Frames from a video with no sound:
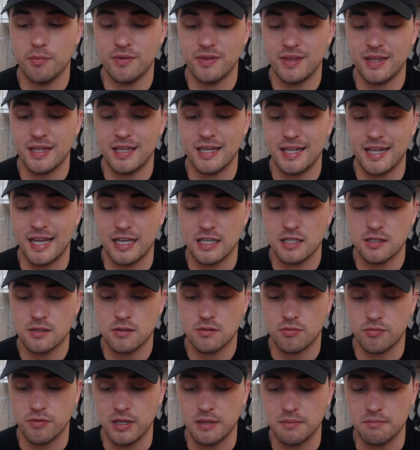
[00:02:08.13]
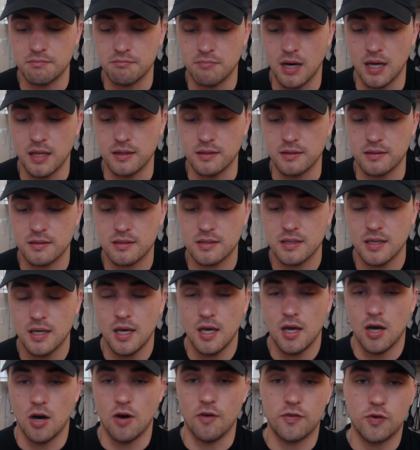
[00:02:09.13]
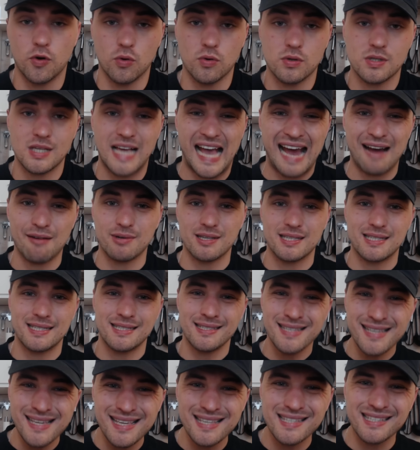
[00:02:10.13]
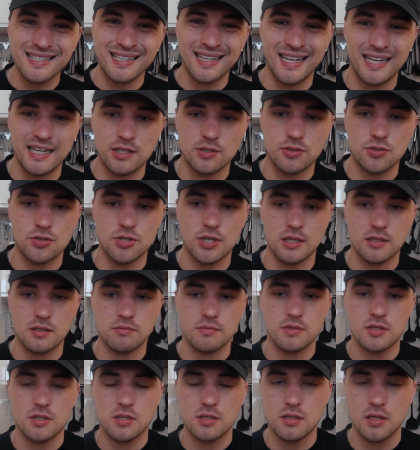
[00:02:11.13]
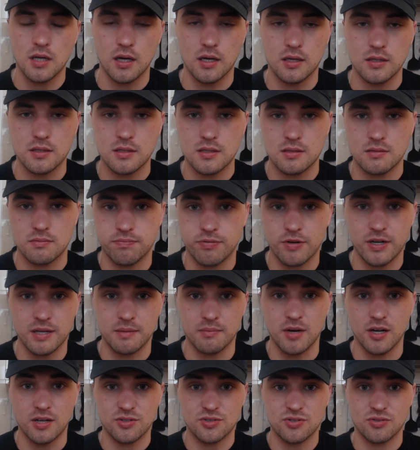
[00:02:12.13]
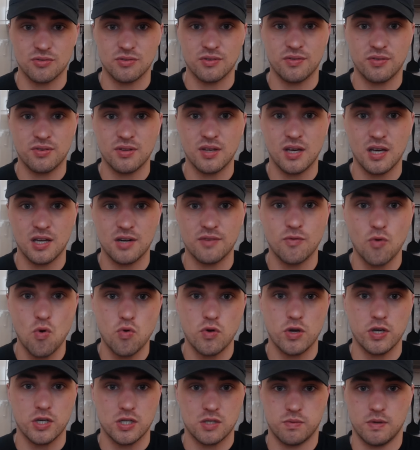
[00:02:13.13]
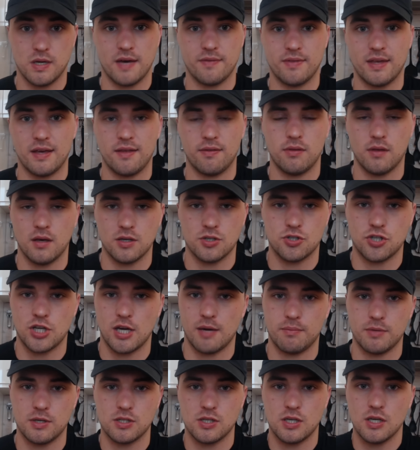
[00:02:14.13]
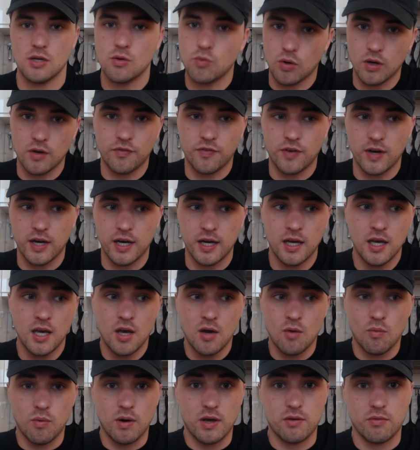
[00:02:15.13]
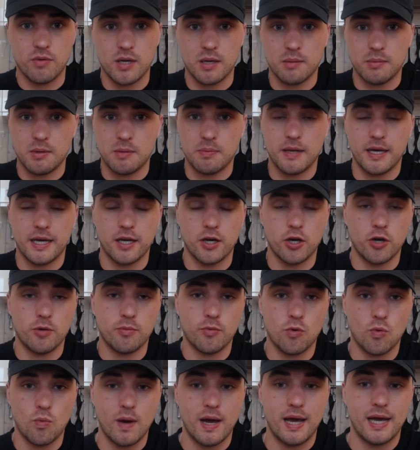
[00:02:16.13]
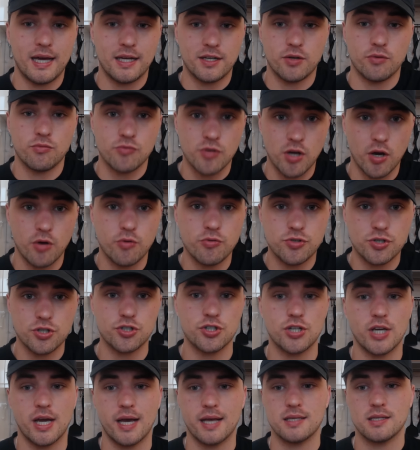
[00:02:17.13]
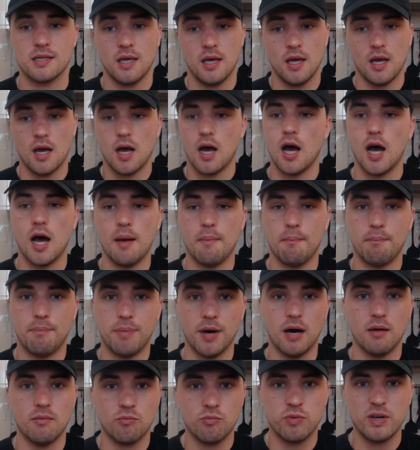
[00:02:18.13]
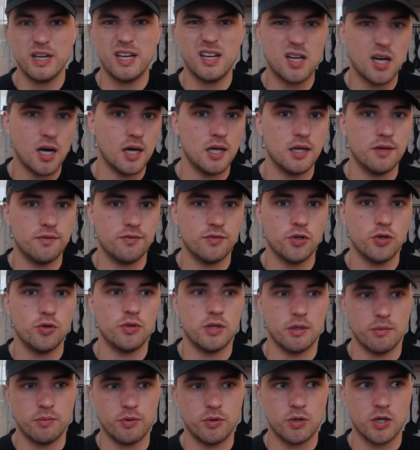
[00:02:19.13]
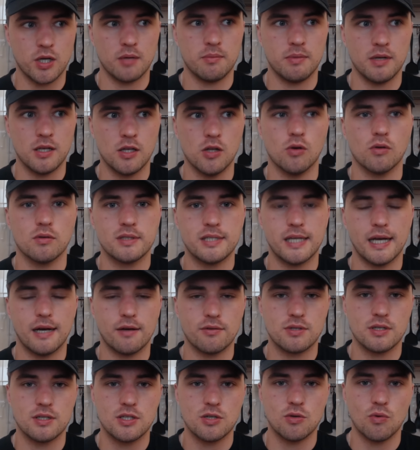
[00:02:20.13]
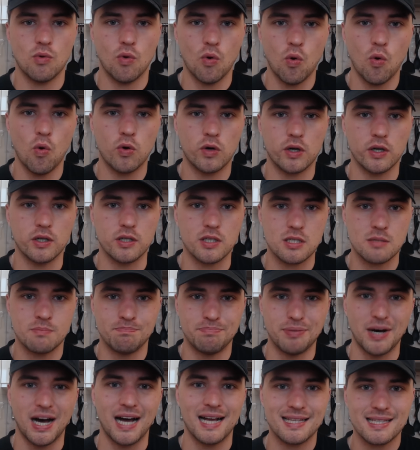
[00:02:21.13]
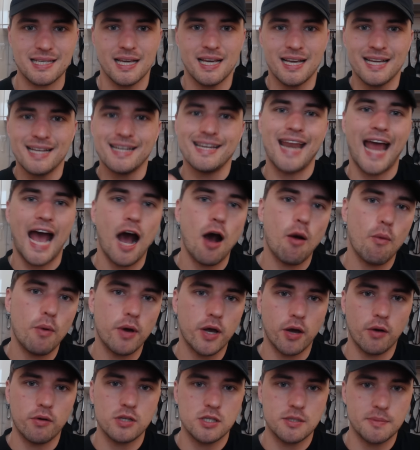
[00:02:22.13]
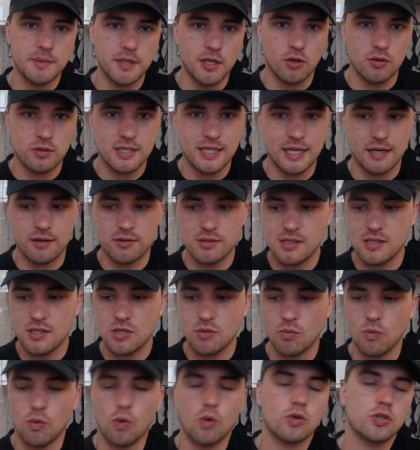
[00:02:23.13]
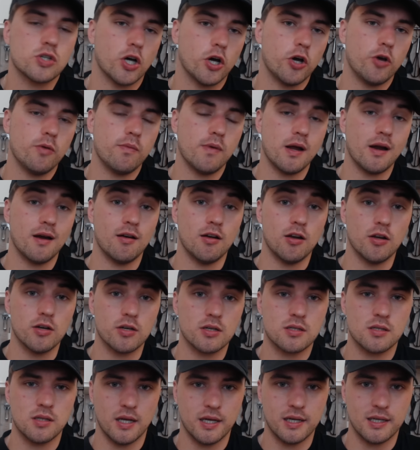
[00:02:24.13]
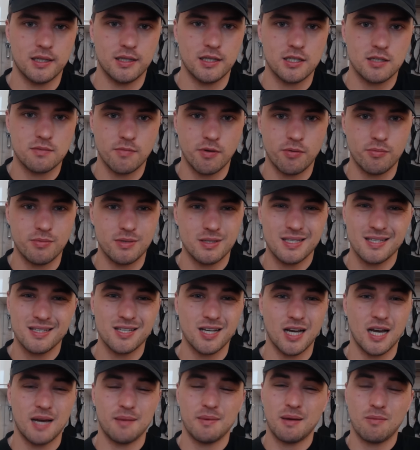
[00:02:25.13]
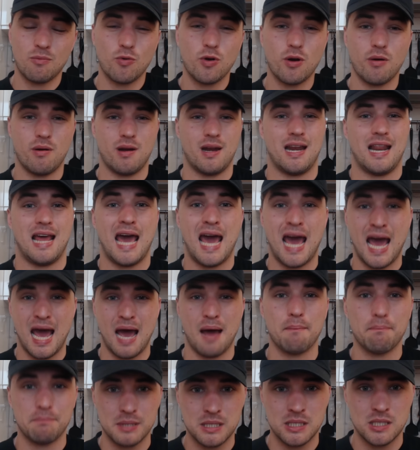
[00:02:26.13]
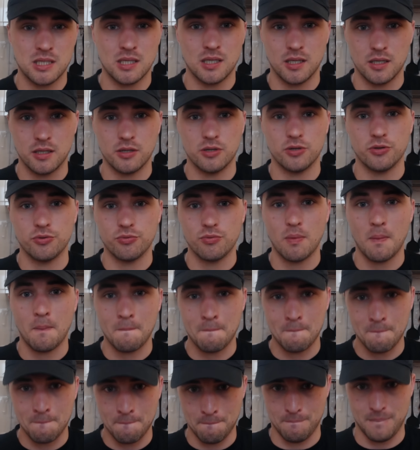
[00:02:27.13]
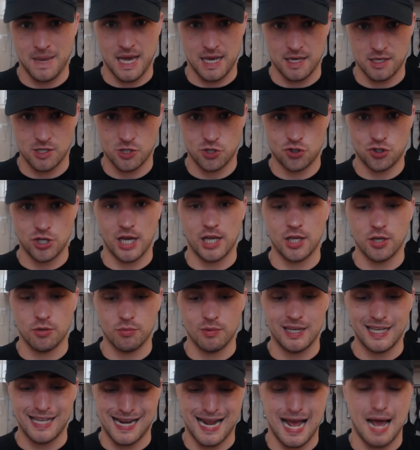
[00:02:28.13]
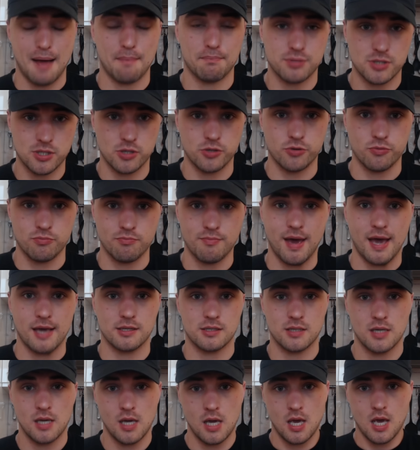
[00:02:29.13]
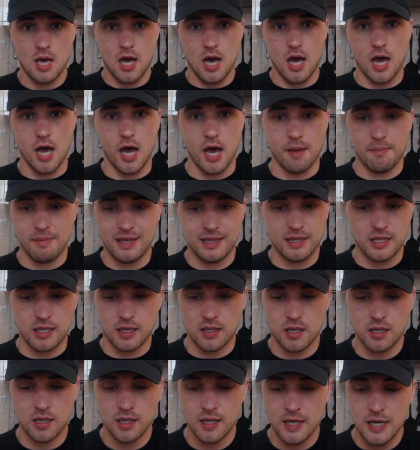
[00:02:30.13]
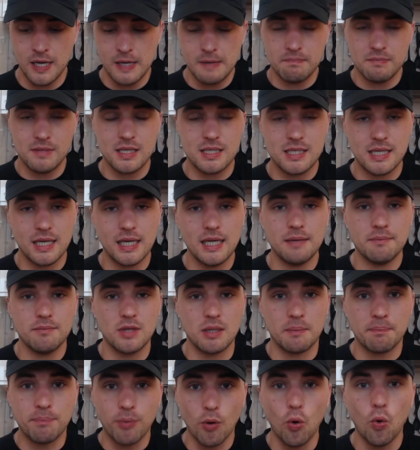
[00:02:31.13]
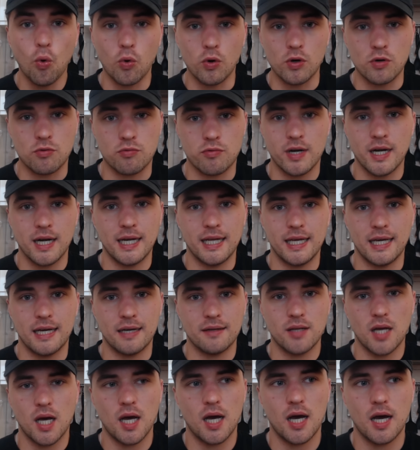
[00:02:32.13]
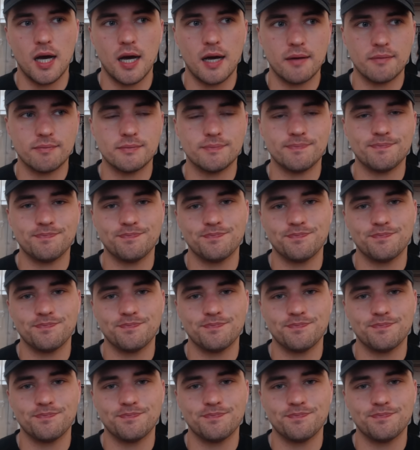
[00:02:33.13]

within the next three three months. Of course, our season, ladies and gentlemen, starts pretty much on the third of August. We have that first Champions League qualifier. Whether we're going to be playing home or away, I don't know just yet, um, but we kind of knew that we were going to be locked out until August. But now we're going to be locked out into October, it looks like, at this moment in time, and we're in an absolute mess. Genuinely, an absolute mess. Um, the, the team, the board, really, and I...